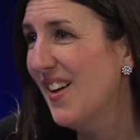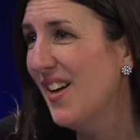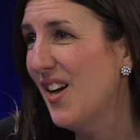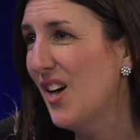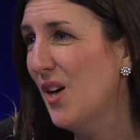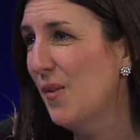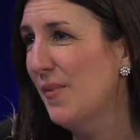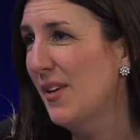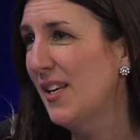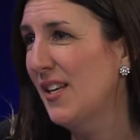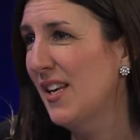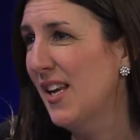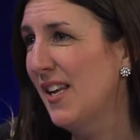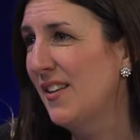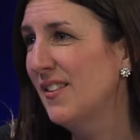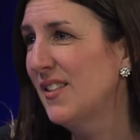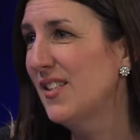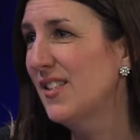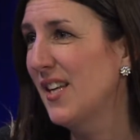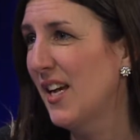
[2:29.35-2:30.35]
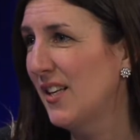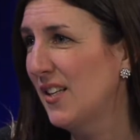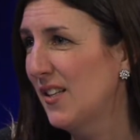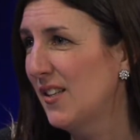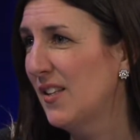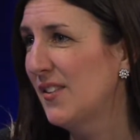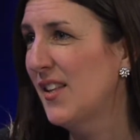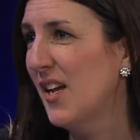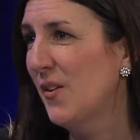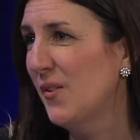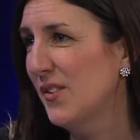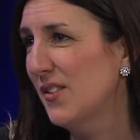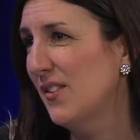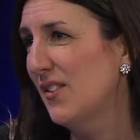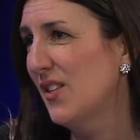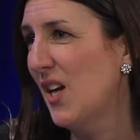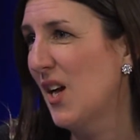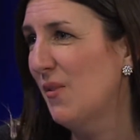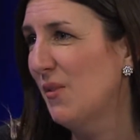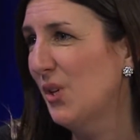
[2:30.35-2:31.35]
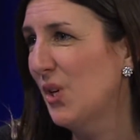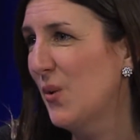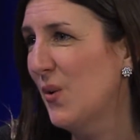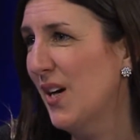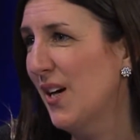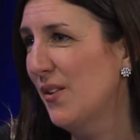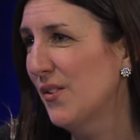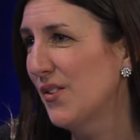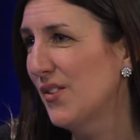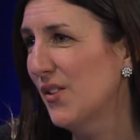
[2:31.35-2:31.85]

um, and, and decided that that was the time to go out.